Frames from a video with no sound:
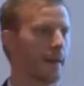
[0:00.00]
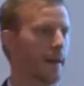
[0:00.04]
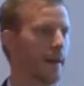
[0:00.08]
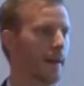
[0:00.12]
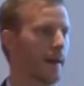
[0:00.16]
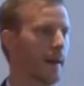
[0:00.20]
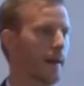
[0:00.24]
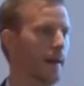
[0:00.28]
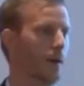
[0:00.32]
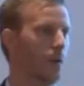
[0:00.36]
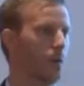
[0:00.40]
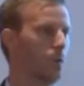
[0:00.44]

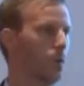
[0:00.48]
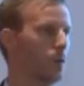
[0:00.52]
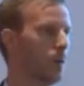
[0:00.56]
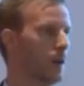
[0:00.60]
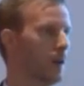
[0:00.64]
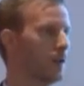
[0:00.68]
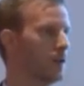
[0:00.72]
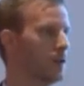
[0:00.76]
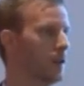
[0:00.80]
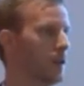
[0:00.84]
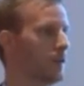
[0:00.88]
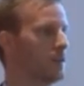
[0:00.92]

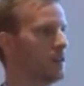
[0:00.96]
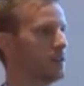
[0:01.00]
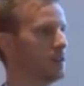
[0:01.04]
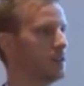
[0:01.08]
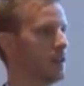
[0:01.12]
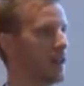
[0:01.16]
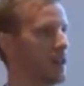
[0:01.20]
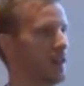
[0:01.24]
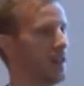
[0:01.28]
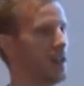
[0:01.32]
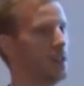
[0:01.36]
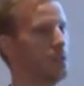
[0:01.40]
When you have
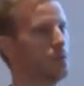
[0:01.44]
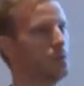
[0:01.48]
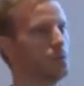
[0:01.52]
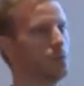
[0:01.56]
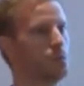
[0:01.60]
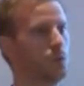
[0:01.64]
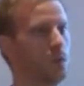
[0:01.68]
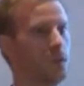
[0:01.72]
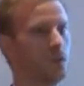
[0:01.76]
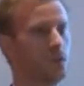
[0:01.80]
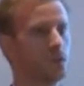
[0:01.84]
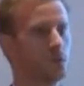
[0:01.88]
decided
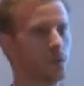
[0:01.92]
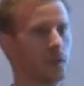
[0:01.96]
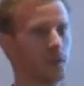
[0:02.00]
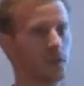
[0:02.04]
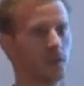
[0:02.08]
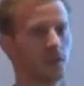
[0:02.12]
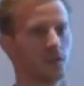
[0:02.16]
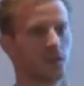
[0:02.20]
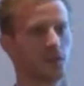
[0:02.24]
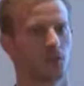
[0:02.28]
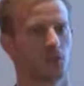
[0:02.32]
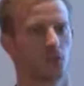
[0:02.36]
which
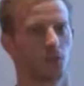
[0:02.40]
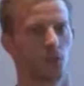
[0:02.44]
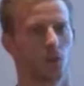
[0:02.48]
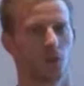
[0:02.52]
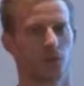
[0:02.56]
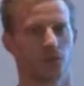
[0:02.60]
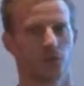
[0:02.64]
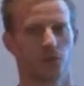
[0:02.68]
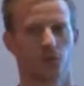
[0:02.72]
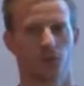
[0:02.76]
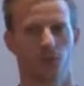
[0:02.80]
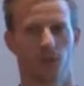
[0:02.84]
risks you
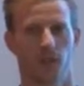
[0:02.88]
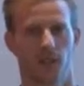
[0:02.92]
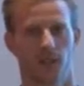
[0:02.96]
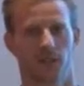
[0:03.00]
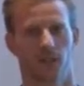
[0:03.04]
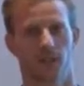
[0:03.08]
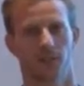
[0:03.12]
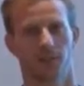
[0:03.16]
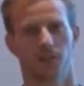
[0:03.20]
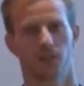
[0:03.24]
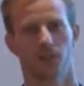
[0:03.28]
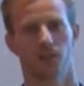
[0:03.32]
want to
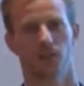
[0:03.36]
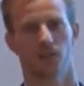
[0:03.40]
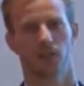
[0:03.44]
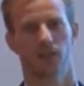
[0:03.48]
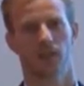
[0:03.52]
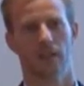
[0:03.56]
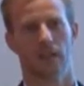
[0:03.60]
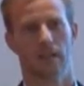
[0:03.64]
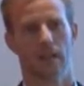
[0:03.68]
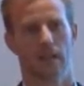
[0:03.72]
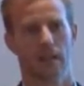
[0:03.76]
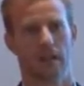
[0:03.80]
accept,
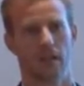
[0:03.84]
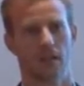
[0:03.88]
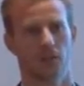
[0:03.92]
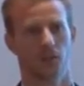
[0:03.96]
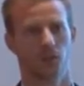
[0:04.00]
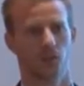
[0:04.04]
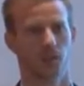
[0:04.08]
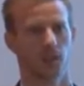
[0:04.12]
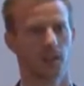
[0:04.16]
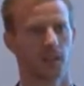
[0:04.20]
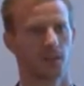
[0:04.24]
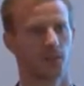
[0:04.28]

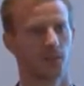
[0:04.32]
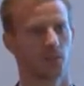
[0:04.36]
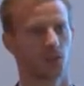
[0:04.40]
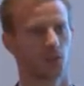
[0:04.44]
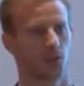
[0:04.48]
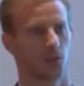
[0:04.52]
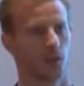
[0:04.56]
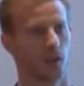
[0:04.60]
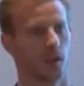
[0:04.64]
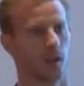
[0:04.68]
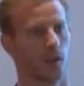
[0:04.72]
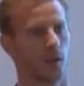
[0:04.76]
you get
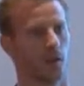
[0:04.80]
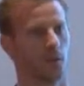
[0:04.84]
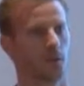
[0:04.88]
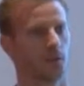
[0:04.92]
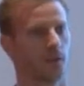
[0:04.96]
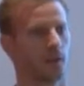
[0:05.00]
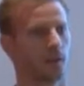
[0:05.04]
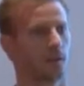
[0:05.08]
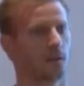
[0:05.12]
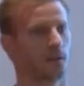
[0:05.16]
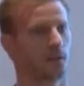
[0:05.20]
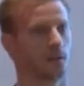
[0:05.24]
your
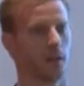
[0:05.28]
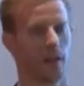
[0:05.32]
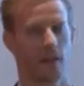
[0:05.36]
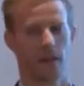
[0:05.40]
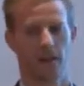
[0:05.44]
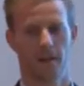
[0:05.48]
objective